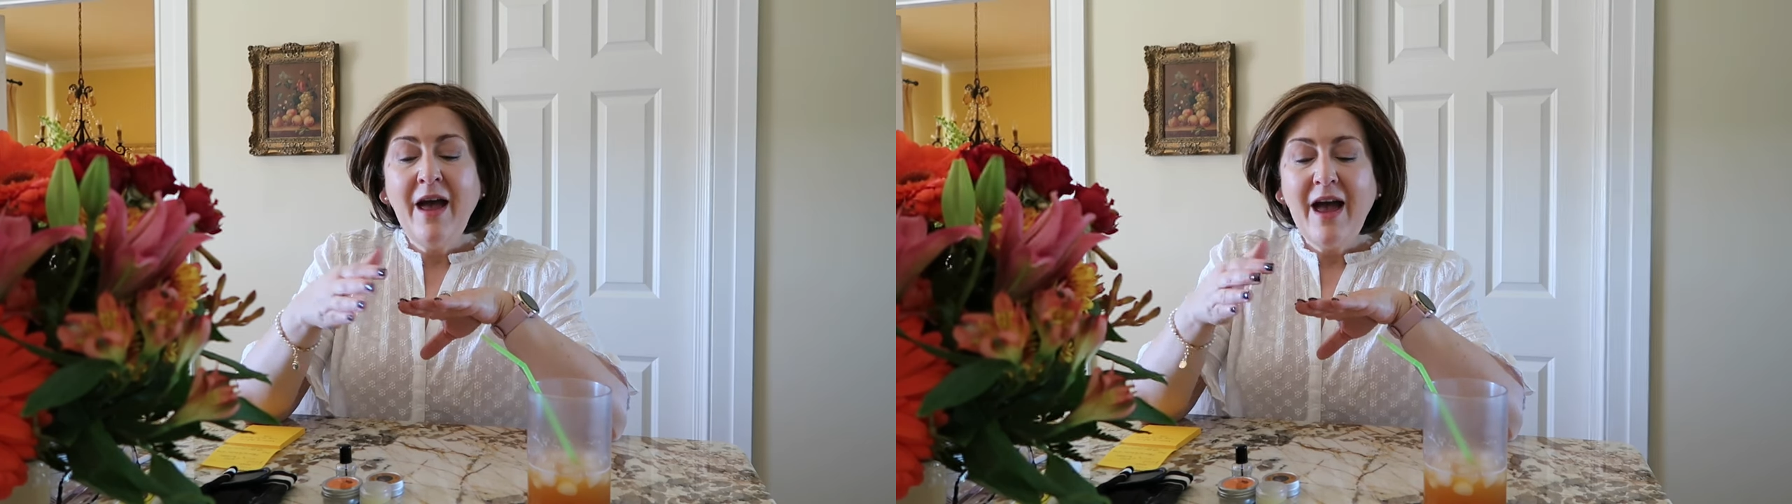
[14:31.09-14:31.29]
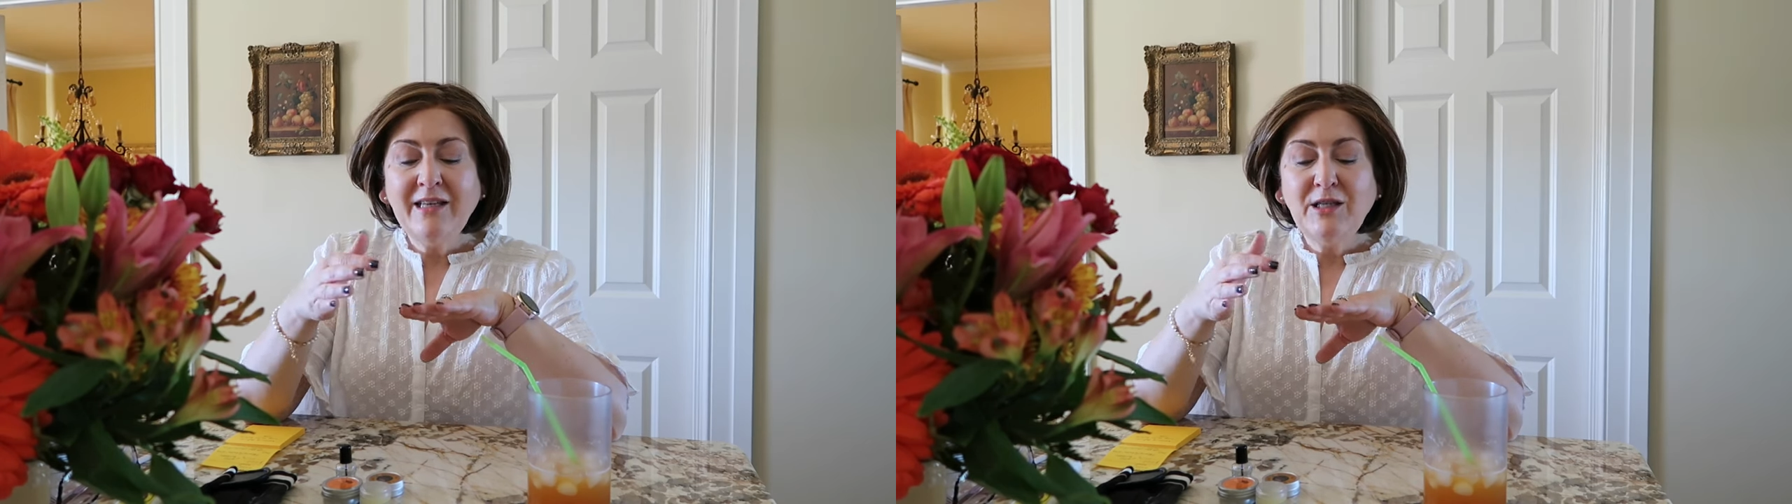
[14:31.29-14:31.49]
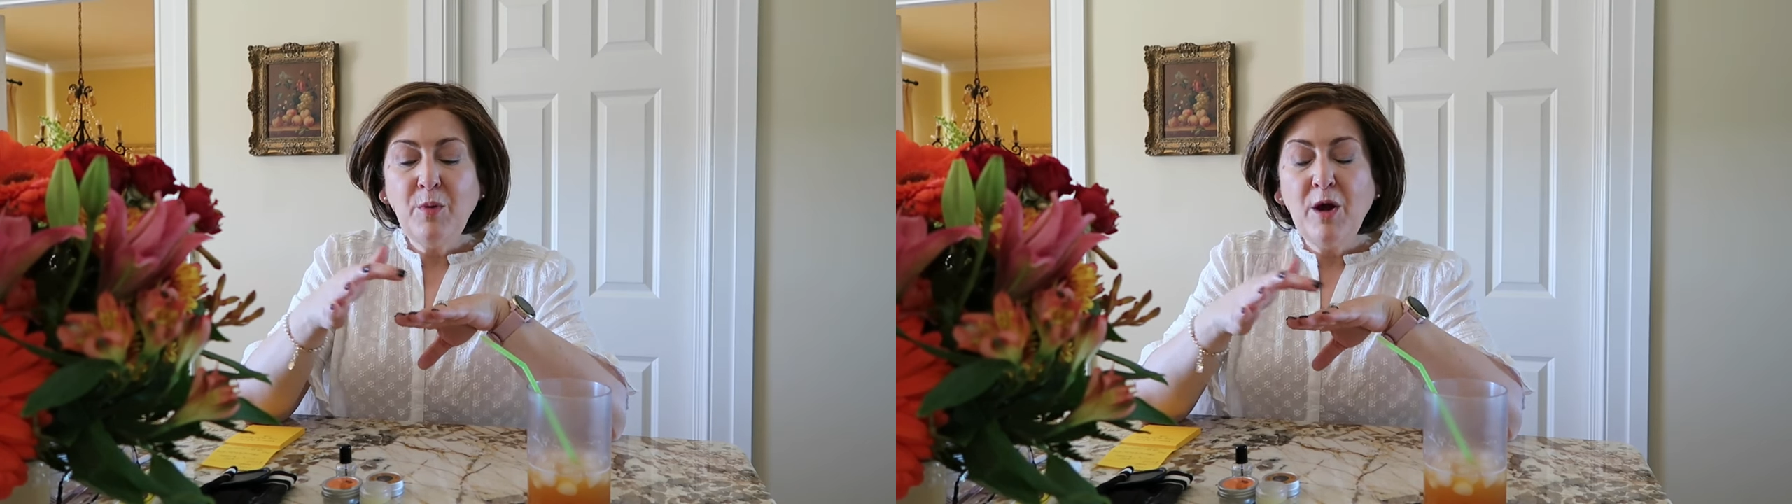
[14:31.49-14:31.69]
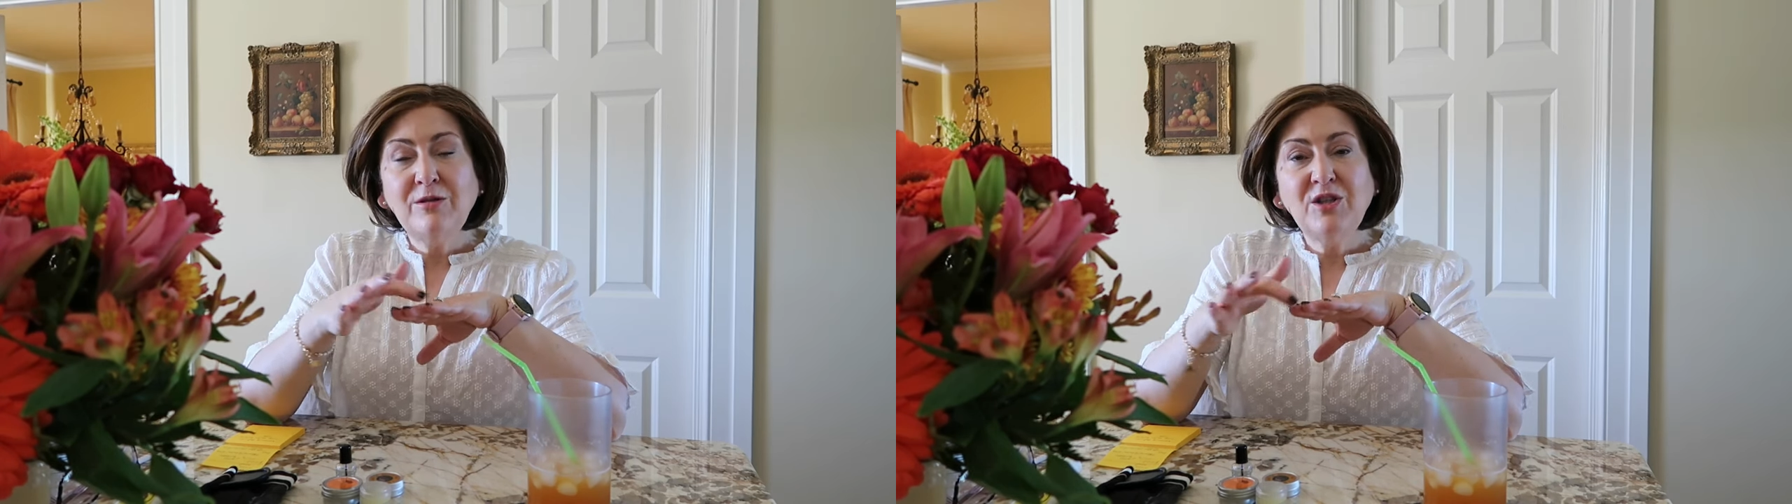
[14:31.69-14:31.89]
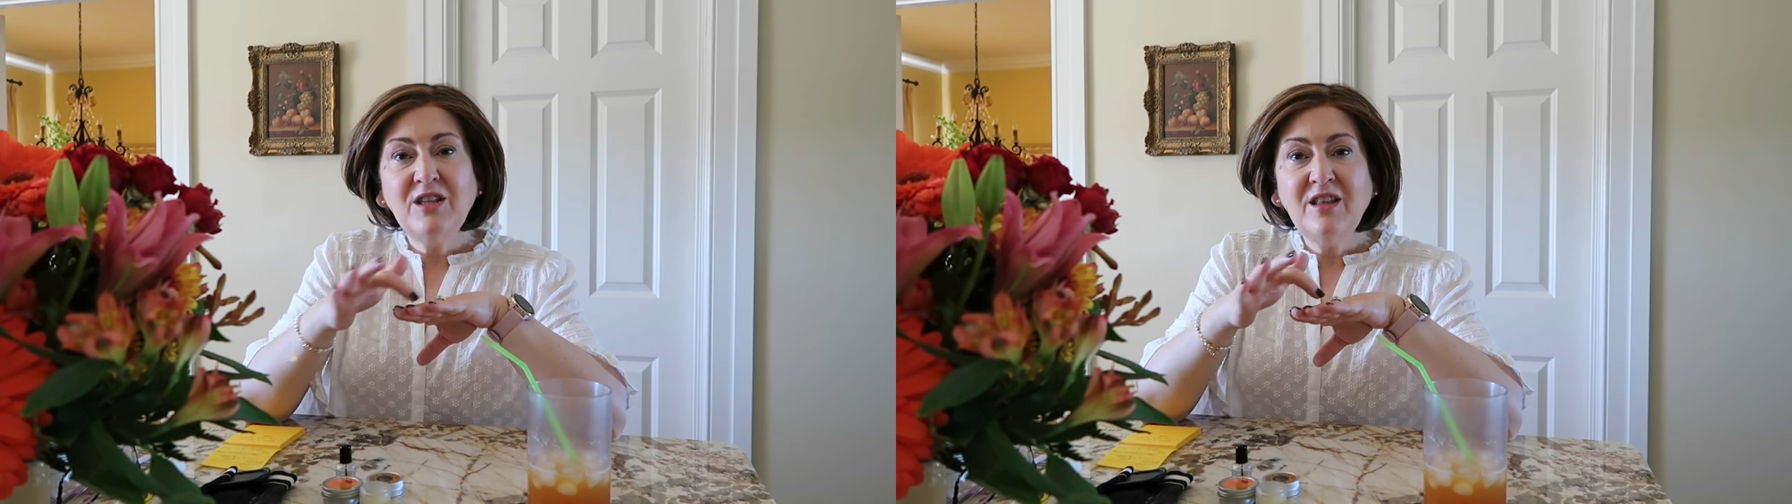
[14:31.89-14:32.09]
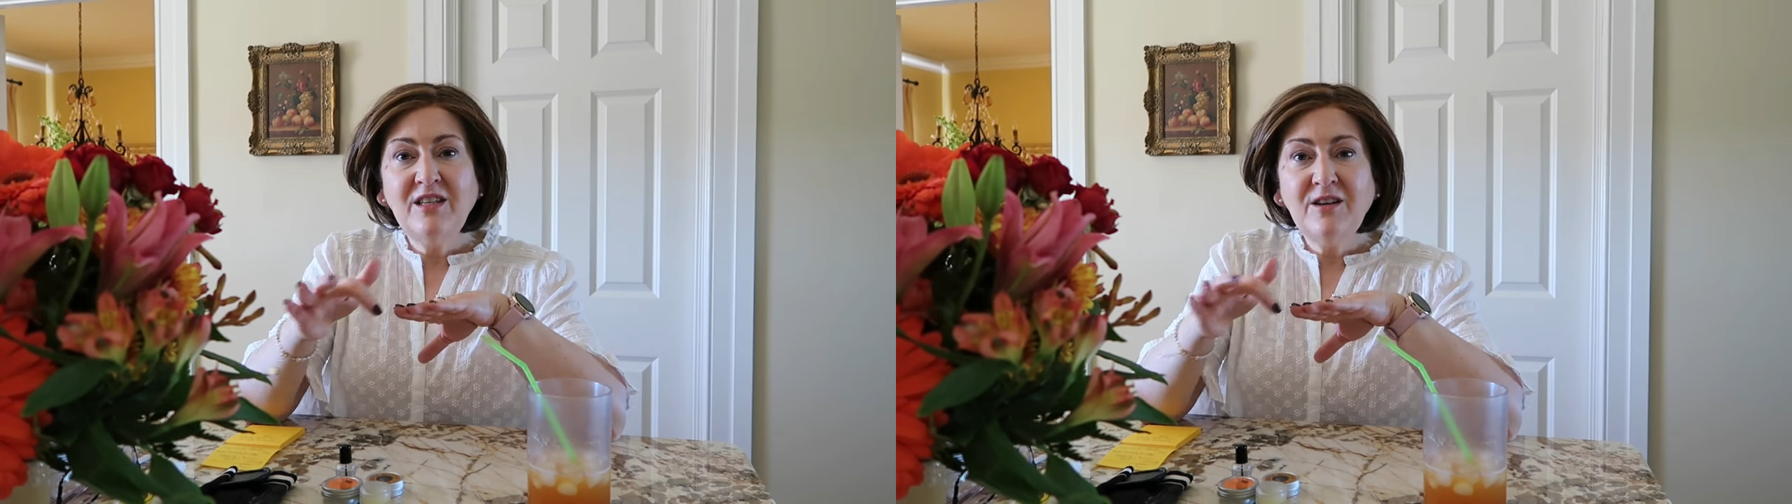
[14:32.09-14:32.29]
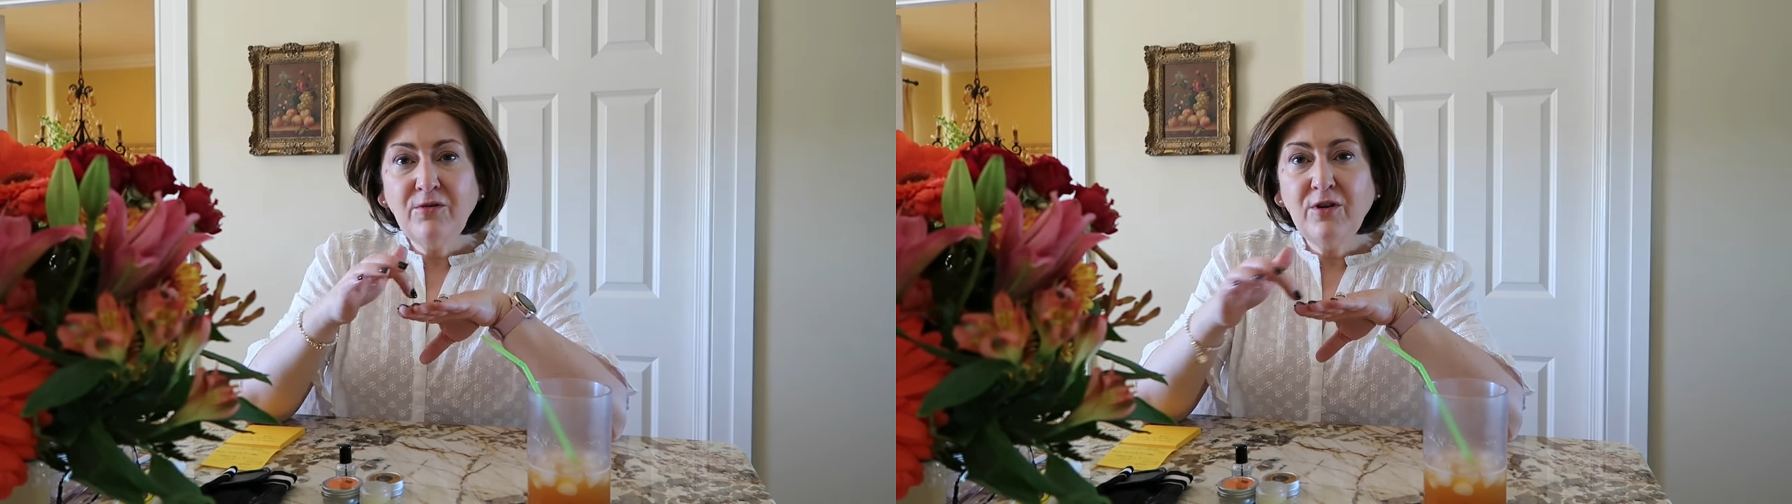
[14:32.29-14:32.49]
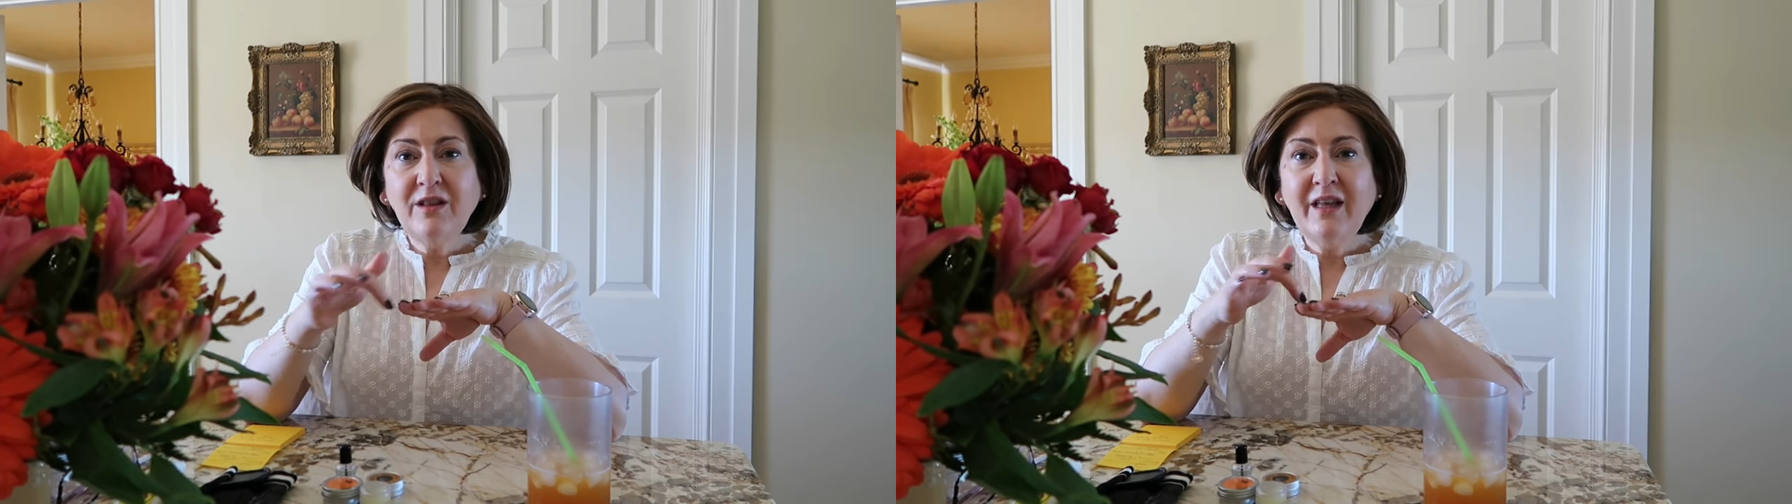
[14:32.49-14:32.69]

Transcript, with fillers: as opposed to the different